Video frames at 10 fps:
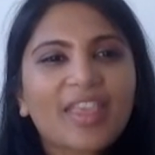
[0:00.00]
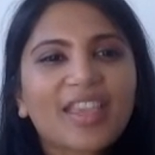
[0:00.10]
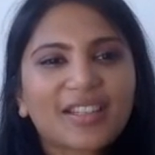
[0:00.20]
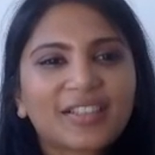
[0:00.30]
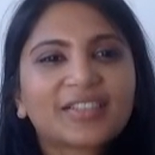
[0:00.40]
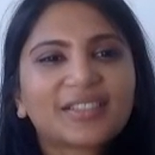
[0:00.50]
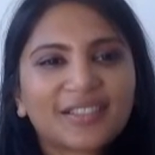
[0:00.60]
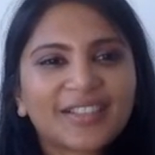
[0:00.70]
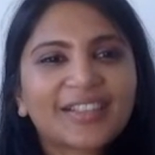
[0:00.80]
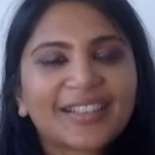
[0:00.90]
training,
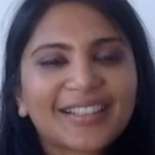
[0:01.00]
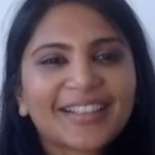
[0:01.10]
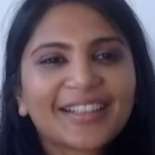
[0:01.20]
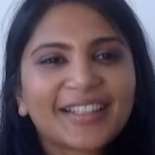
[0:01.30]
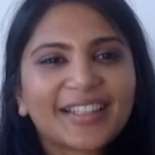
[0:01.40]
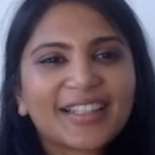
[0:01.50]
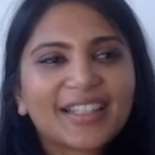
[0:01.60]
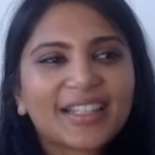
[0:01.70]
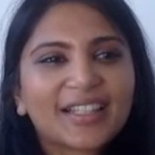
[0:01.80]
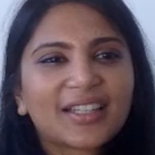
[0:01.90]
what a training
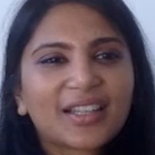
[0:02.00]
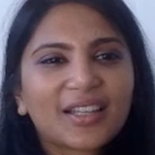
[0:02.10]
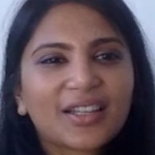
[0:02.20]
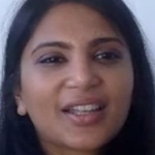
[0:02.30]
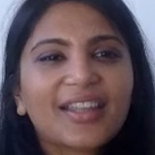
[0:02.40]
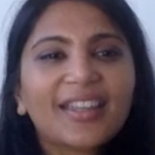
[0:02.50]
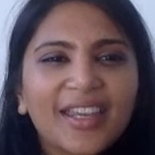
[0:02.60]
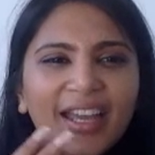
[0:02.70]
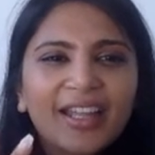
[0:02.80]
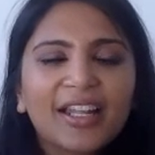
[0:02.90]
session looks like as well. So
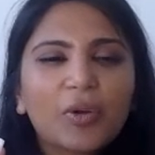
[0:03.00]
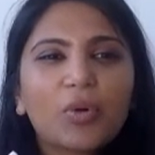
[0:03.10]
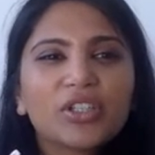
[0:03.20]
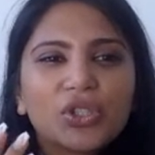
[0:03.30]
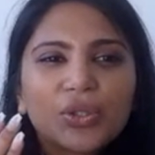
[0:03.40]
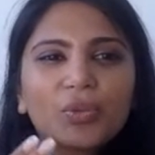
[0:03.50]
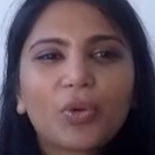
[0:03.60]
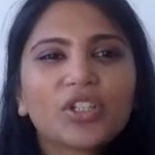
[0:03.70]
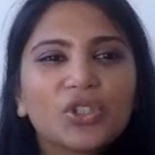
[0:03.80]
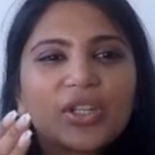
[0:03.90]
we're trying to
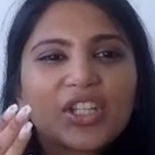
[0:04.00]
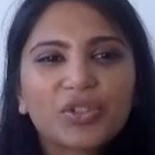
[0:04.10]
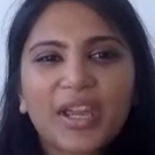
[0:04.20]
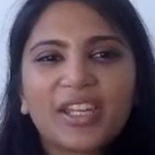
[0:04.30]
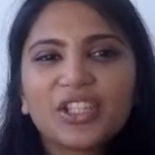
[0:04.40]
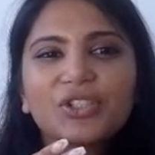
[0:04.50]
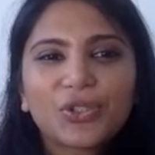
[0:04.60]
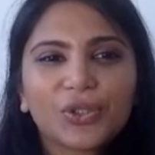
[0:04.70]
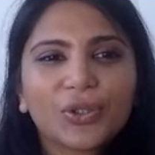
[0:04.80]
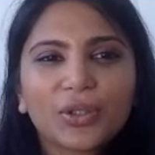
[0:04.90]
get those
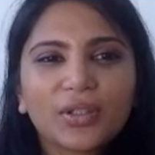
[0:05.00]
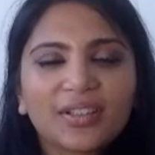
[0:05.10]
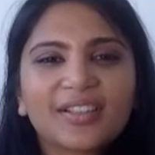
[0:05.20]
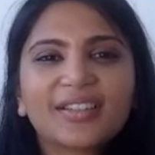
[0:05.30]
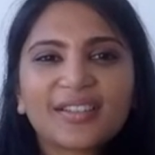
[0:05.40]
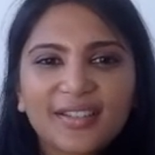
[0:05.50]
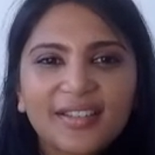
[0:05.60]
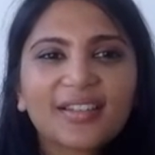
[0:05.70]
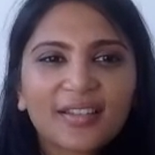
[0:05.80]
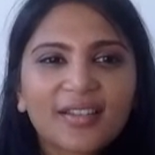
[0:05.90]
recorded.
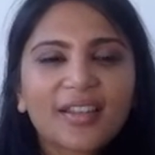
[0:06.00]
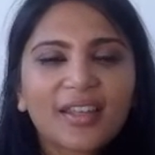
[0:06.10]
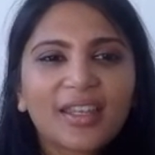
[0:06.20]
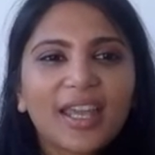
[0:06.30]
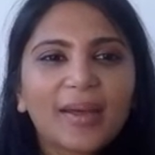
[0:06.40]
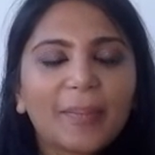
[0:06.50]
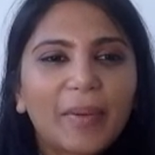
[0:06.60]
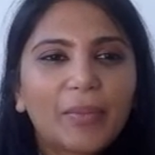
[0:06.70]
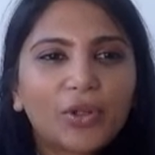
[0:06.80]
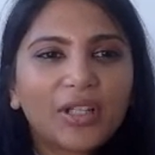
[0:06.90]

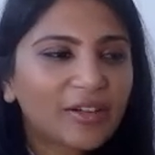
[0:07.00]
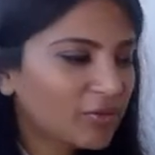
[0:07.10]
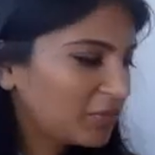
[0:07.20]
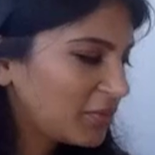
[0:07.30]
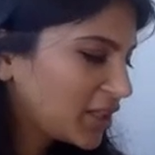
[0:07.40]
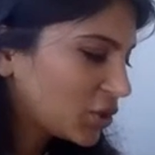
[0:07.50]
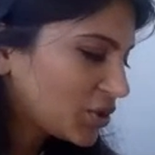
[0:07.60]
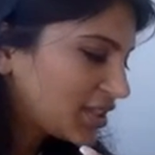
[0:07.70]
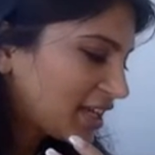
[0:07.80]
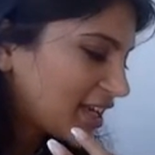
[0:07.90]
But more really
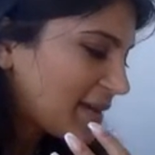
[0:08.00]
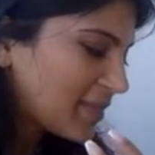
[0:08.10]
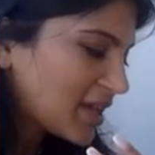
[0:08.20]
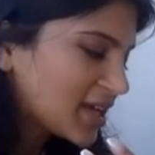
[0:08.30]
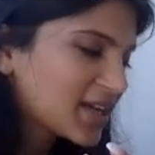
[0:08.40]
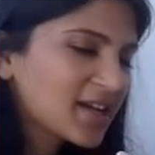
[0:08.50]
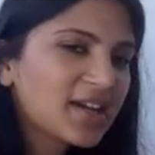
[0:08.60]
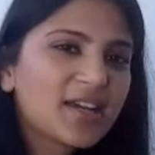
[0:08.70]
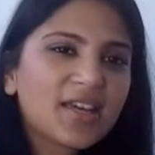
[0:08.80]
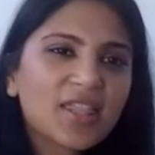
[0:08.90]
those dynamic
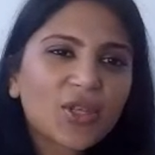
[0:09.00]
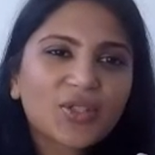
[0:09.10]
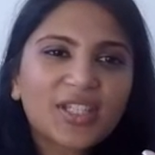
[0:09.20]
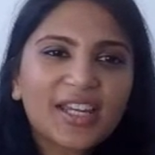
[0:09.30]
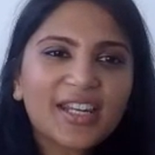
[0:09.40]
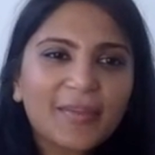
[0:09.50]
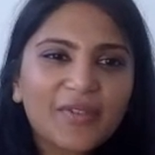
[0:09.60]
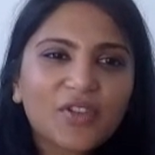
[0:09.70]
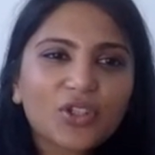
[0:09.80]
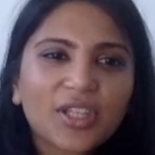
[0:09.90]

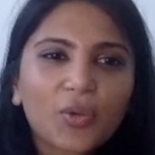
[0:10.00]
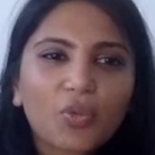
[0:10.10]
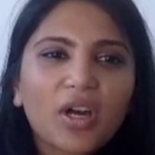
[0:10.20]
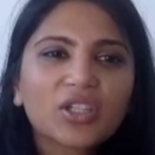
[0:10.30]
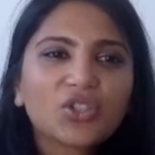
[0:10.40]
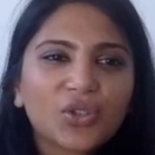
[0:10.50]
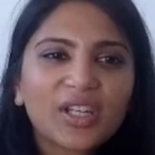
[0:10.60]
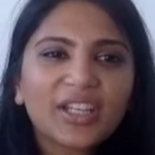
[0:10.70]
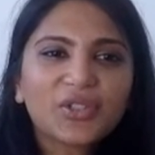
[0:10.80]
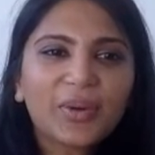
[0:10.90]
videos, what should
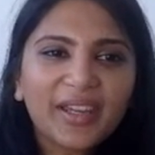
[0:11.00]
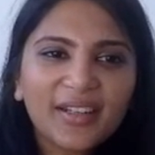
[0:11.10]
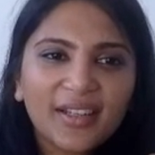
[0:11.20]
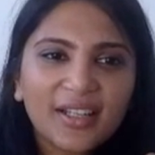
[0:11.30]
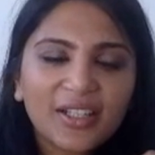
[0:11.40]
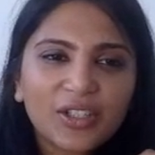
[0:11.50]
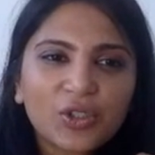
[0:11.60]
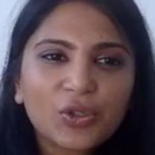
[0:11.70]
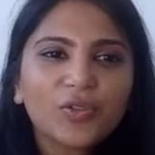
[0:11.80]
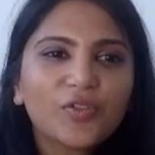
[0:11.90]
a trainer
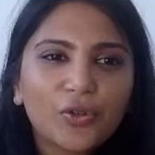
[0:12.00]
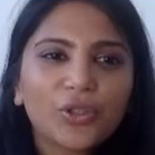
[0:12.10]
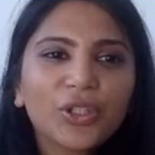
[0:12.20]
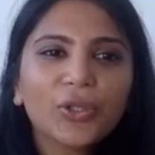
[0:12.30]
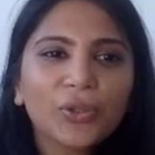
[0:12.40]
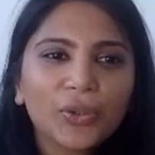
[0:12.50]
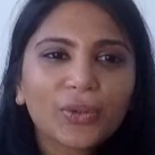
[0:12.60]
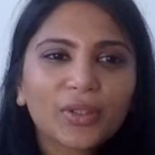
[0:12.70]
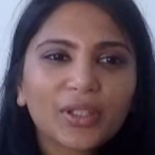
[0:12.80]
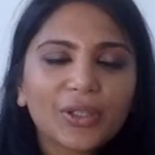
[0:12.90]
do for you,
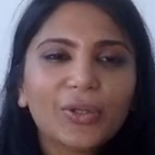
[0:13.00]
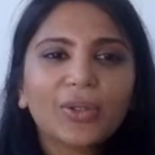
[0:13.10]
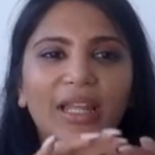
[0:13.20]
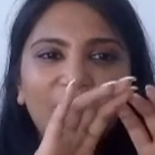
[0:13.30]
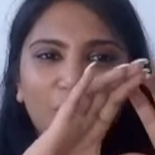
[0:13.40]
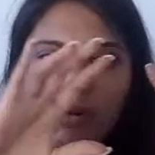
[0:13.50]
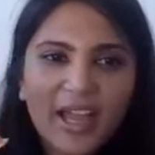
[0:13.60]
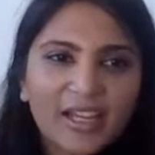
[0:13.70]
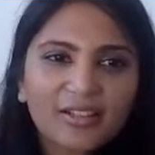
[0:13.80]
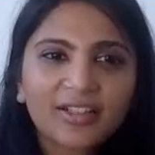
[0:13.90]
quite
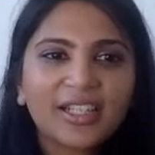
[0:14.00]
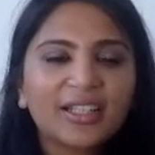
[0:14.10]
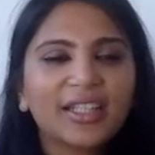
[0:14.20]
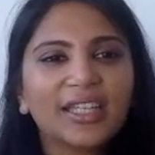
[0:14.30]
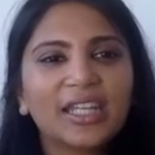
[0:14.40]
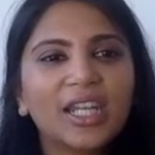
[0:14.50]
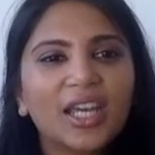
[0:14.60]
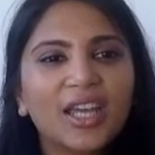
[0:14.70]
clearly. And